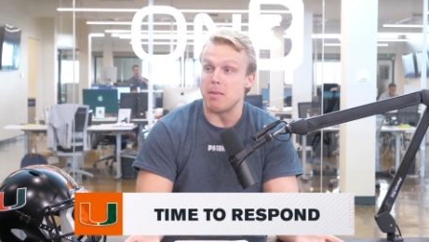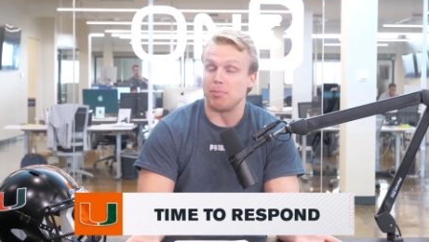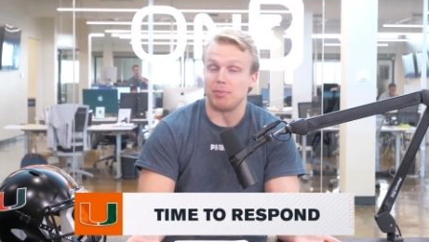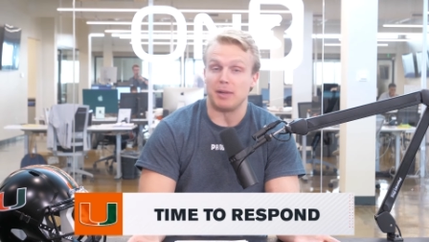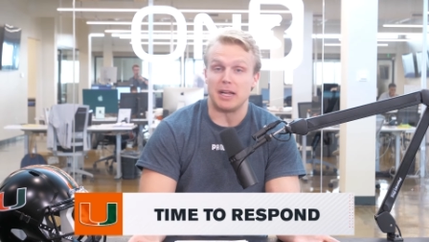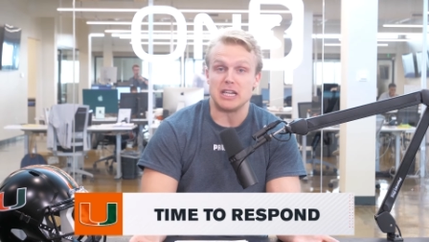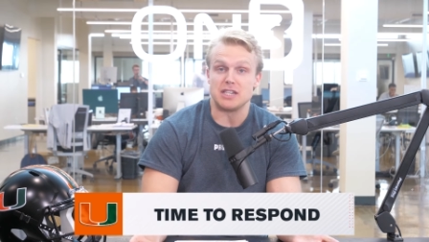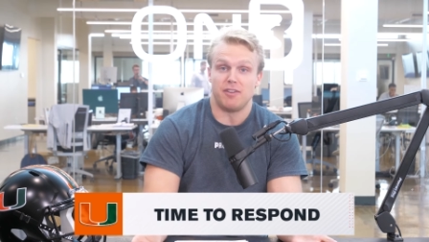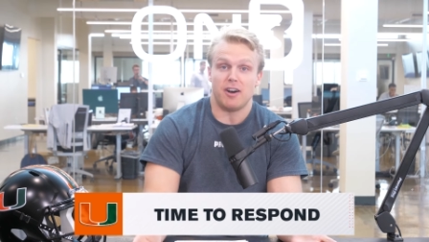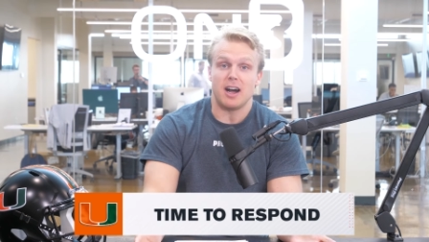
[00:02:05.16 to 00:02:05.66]

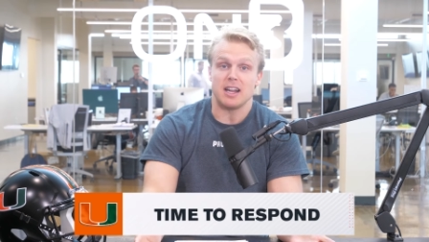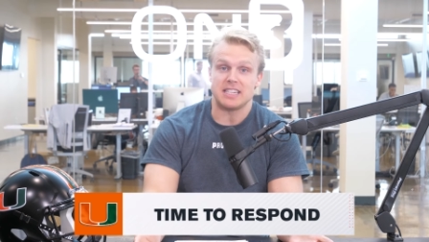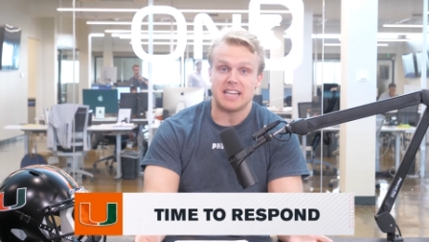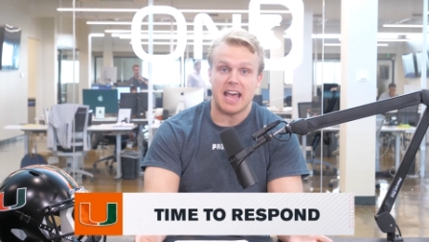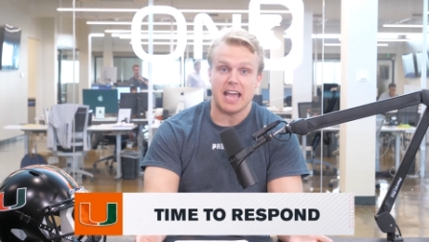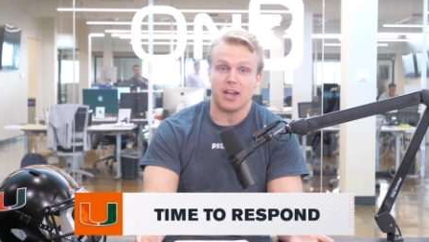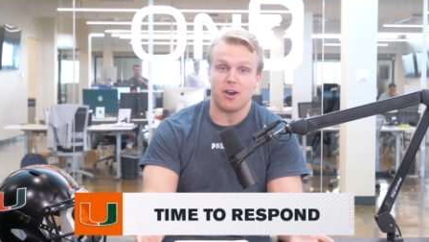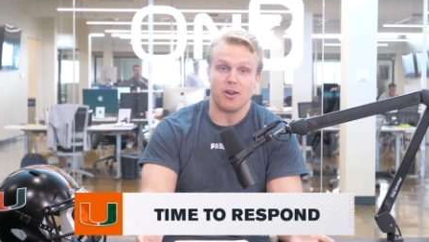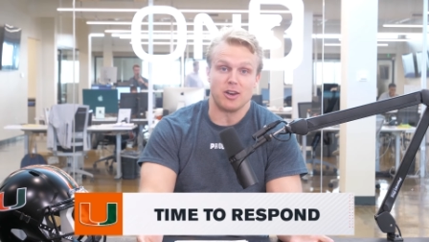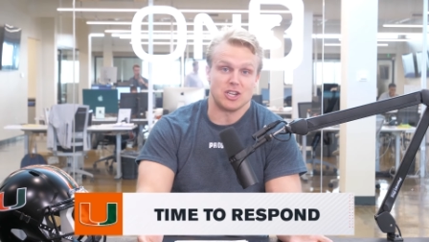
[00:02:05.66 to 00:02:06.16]
plays Va
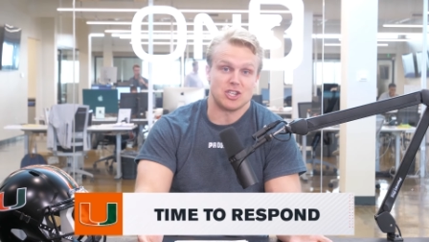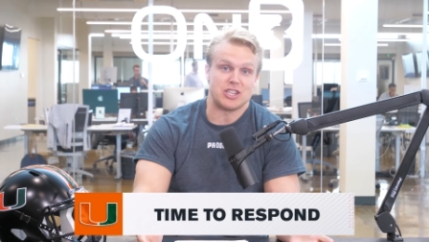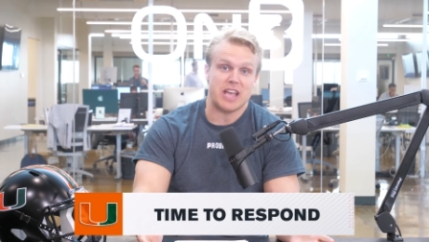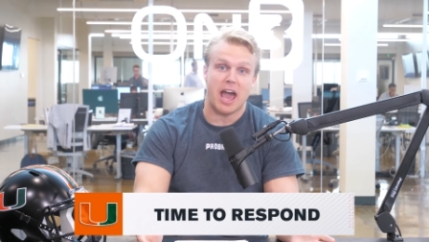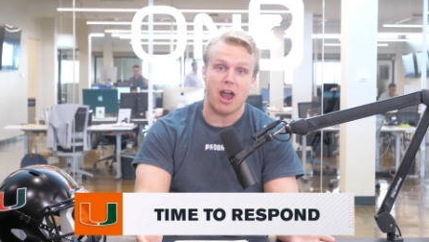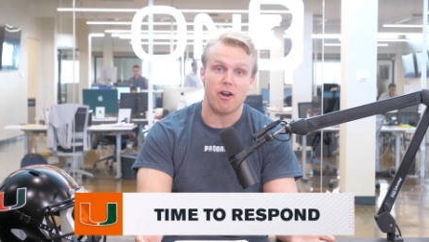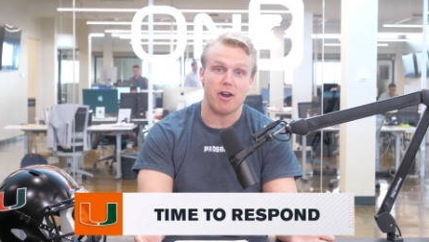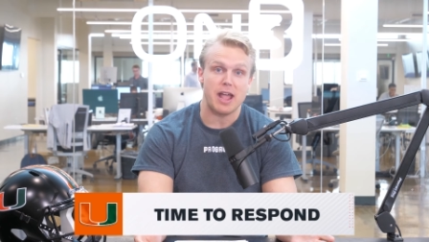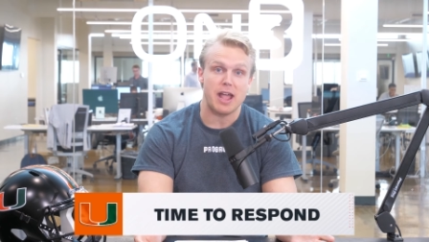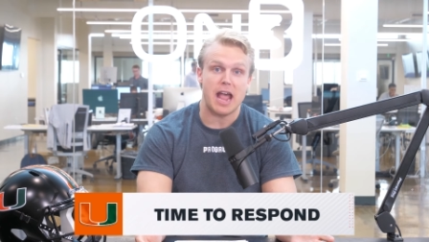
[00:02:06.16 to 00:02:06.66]
Tech on a
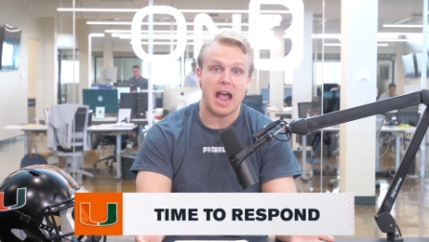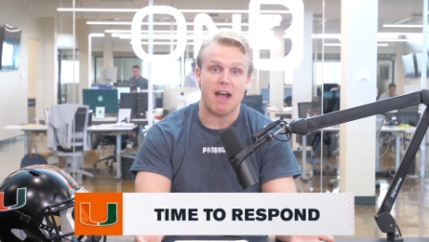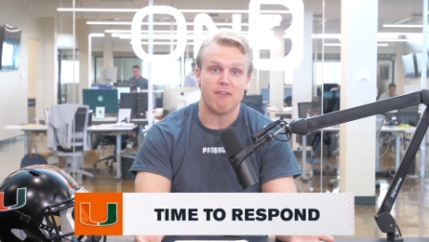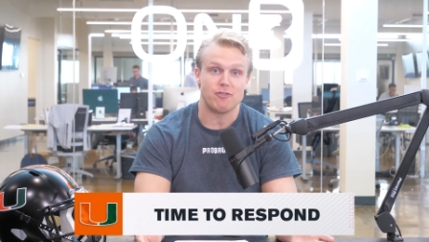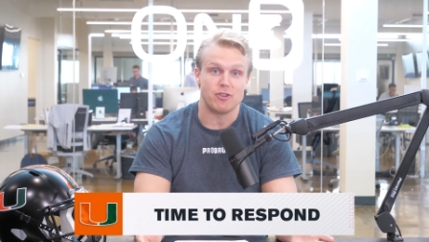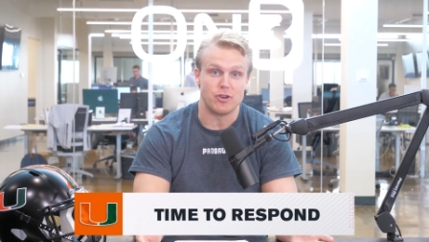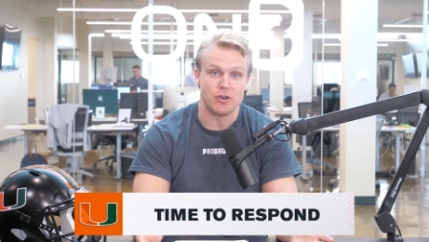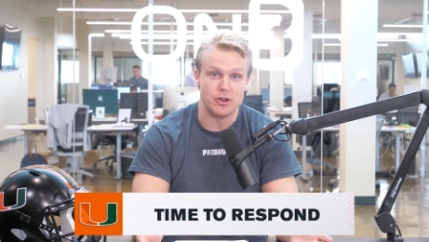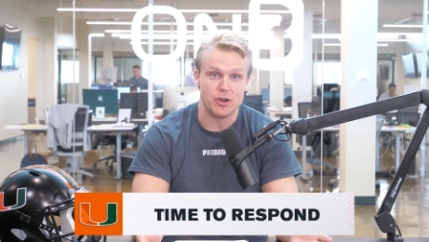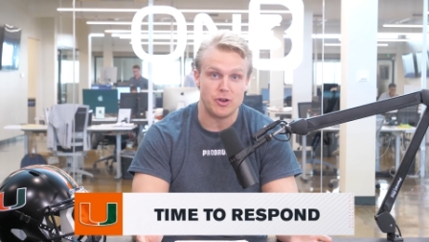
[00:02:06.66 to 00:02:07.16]
Saturday
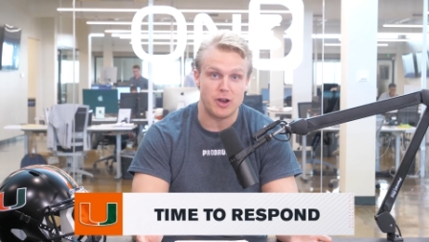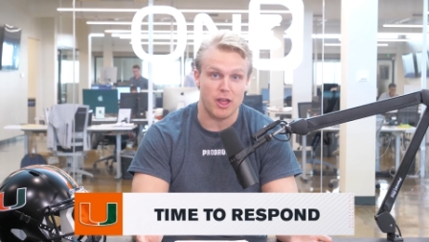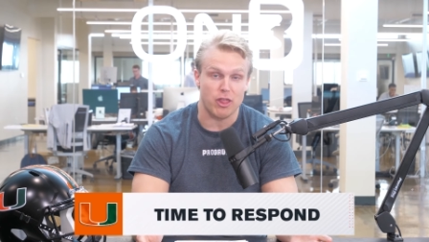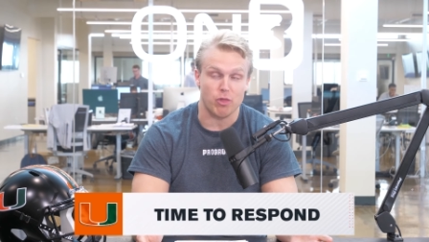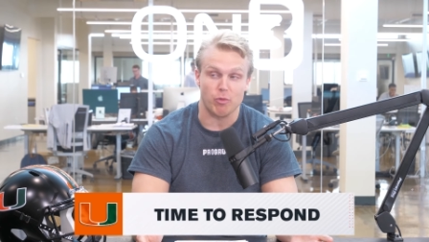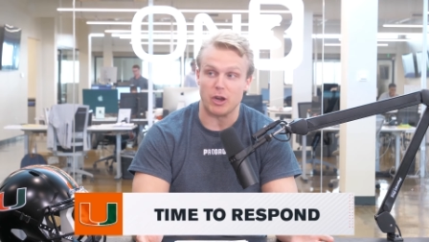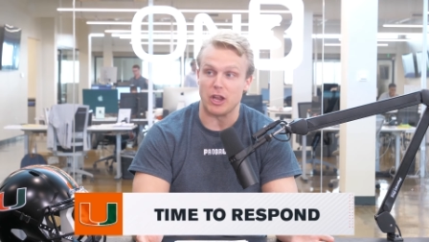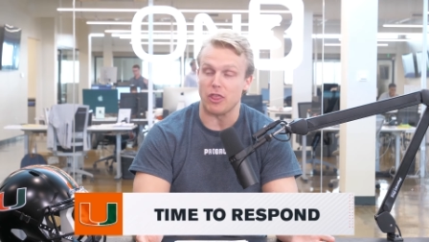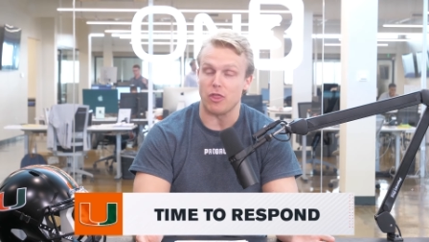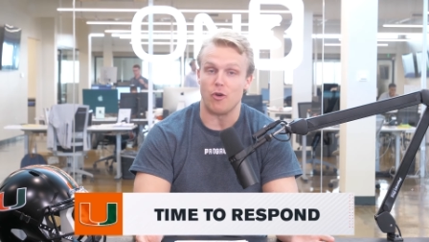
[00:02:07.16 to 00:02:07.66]
afternoon at
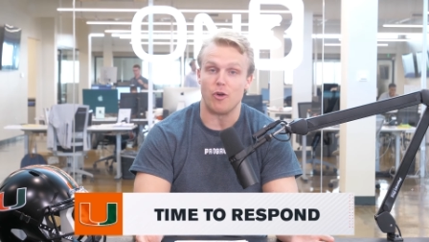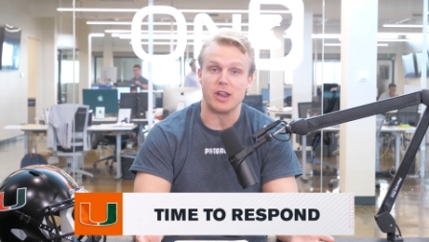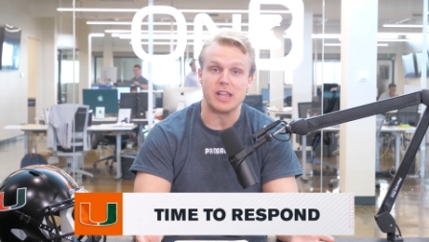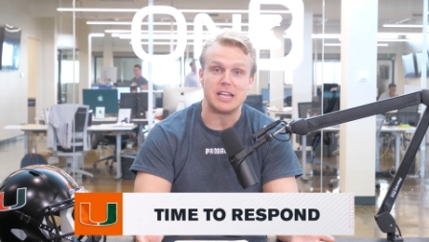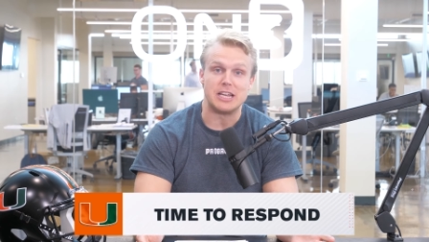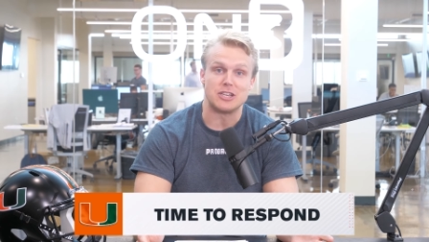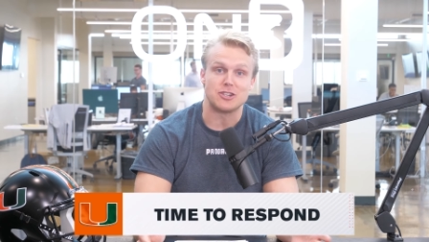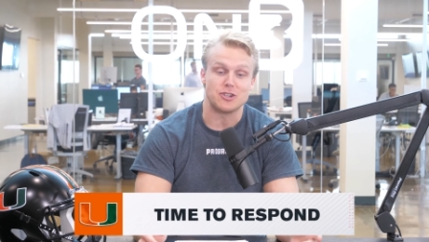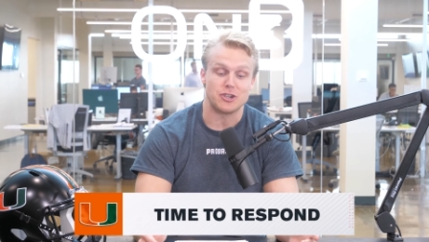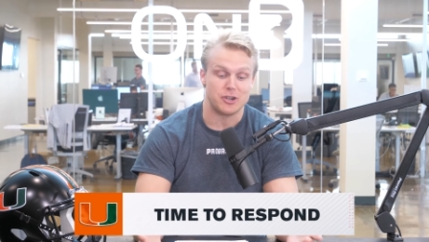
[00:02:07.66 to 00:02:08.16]
three thirty
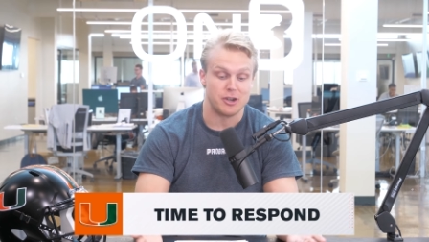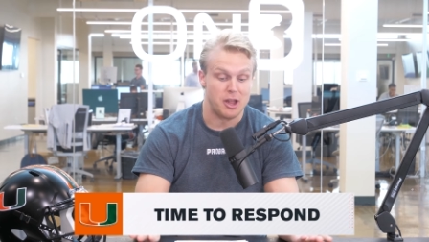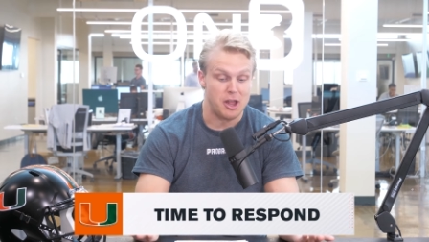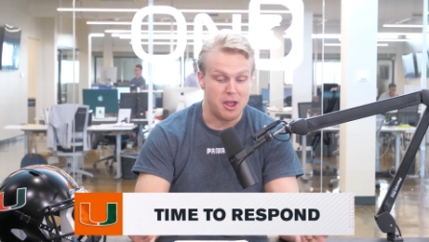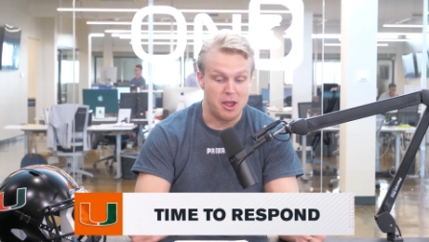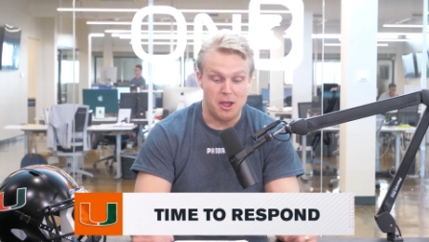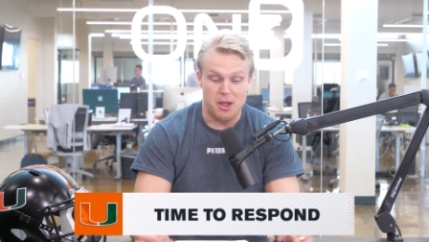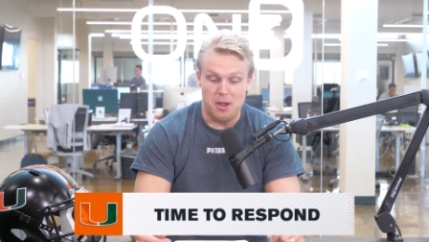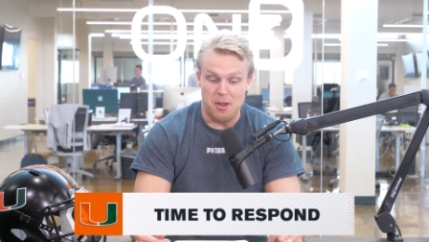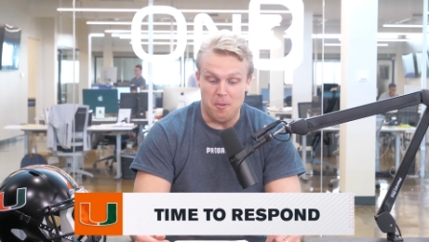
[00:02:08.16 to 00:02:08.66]
Eastern,
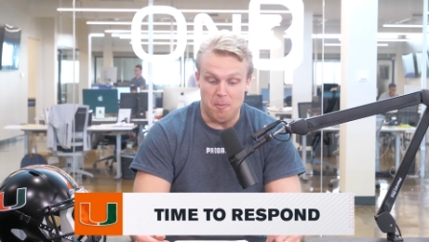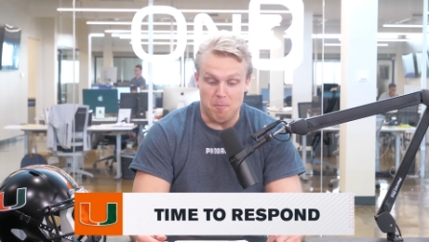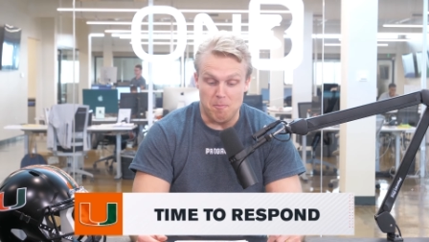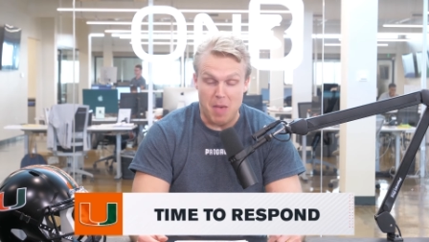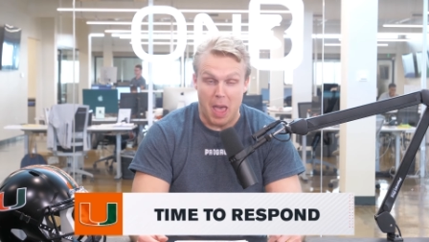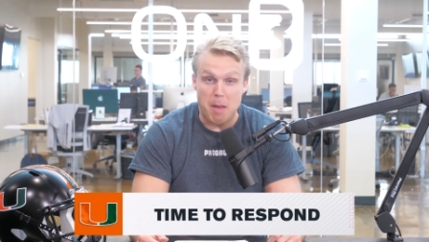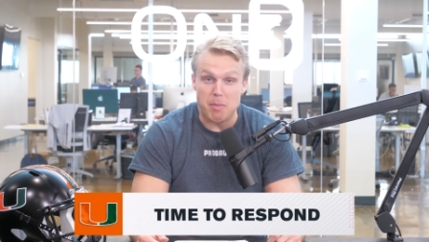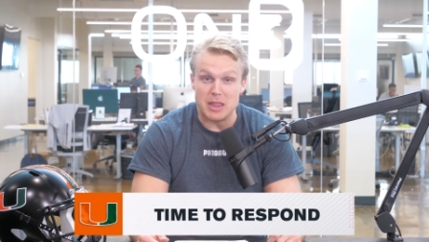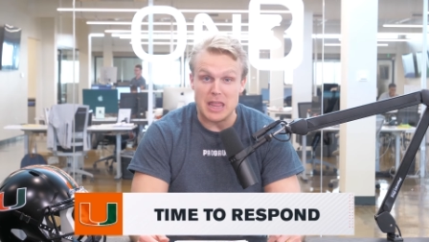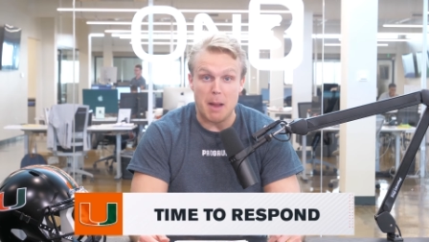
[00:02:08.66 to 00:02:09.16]

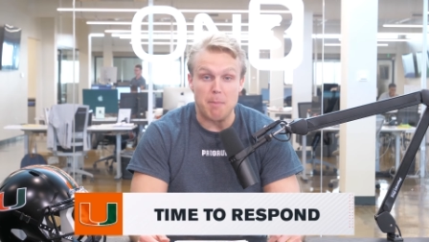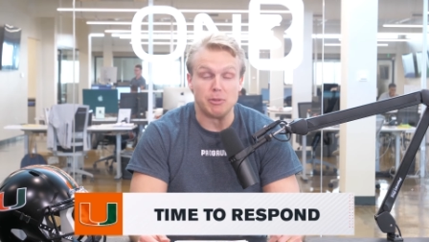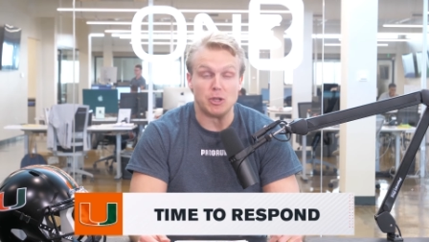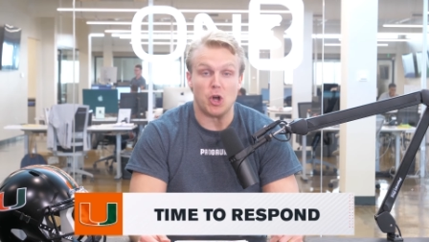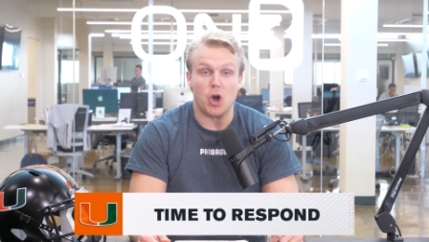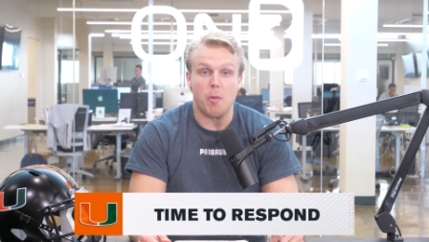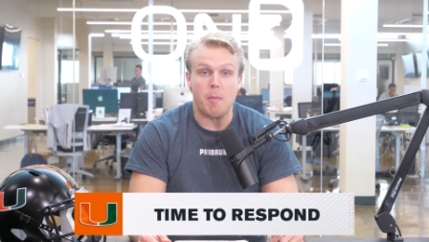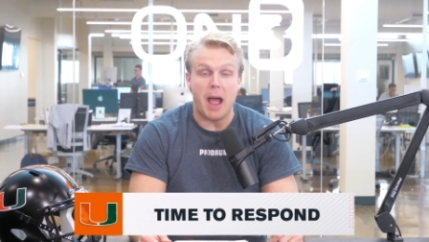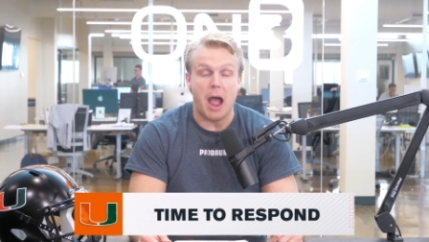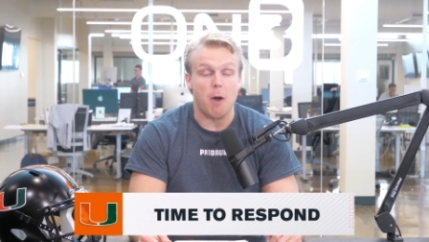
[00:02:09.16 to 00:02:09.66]
maybe they
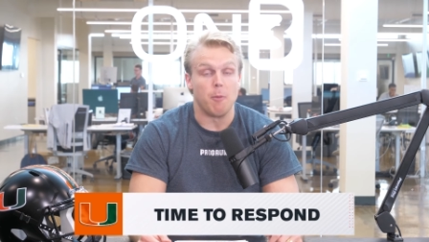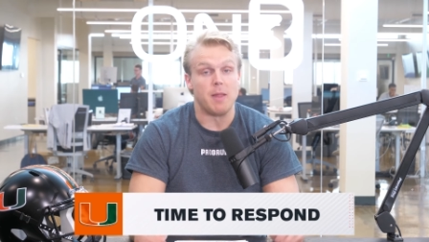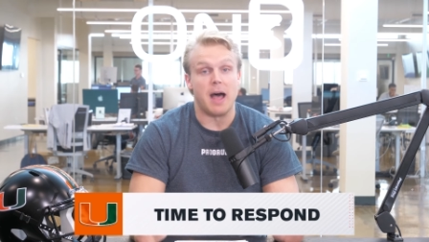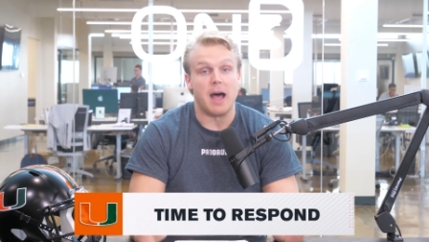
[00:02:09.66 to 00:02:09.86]
blow them out.